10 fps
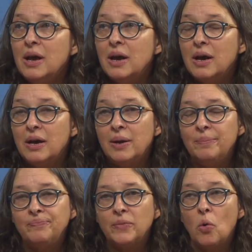Okay.
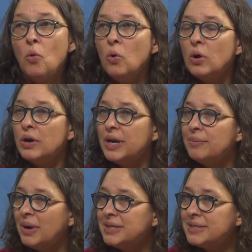Um, or
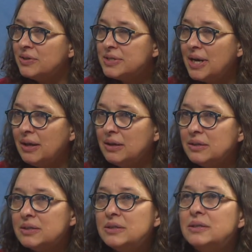it might sound
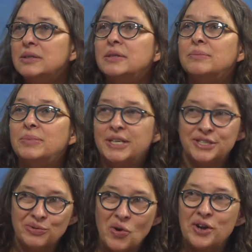silent
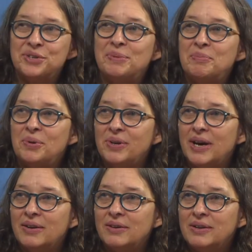because the water's been pulled
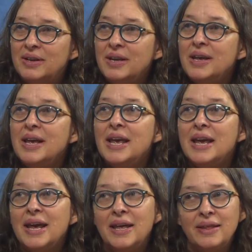out. Right
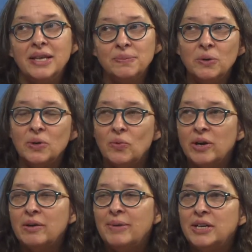and that's pretty
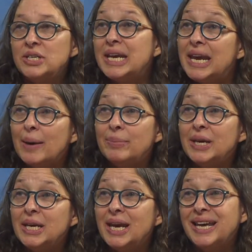weird. Imagine
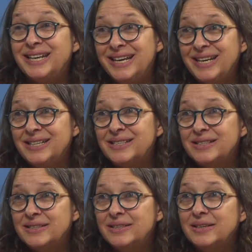camping yeah. at night
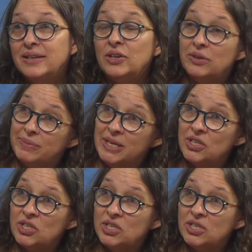yeah. near the
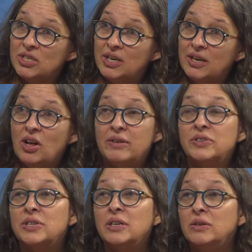beach, and all of
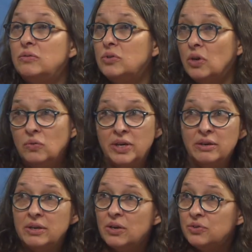a sudden you don't
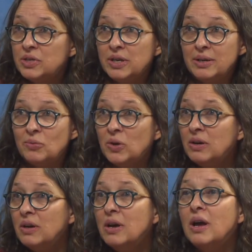hear the ocean anymore.
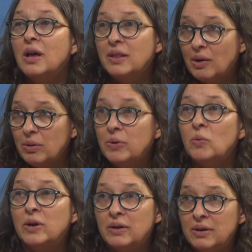That would be different. That would be
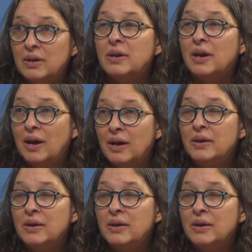weird. Huh. Yeah.